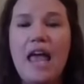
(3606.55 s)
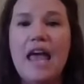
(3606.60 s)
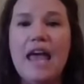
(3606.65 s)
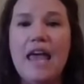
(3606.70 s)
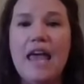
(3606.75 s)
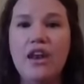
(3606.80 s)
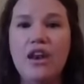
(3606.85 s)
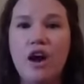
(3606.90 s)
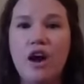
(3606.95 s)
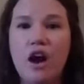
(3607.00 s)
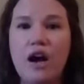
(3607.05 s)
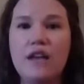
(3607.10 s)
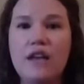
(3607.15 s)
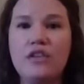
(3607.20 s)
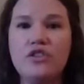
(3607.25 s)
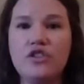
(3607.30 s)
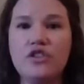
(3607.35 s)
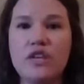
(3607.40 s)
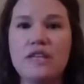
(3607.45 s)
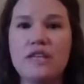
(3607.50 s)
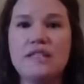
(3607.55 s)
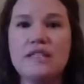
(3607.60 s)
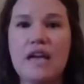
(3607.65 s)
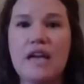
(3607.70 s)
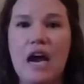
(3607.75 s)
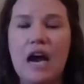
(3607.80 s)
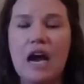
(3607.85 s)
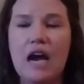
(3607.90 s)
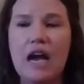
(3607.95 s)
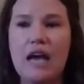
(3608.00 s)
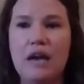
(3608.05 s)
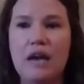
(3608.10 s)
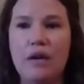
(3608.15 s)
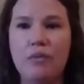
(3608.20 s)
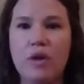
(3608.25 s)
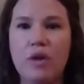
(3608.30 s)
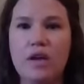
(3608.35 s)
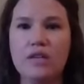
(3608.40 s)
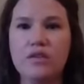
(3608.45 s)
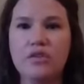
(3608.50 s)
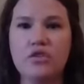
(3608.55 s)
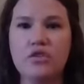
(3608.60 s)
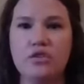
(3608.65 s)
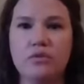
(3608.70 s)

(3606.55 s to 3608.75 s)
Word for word: and not just, I want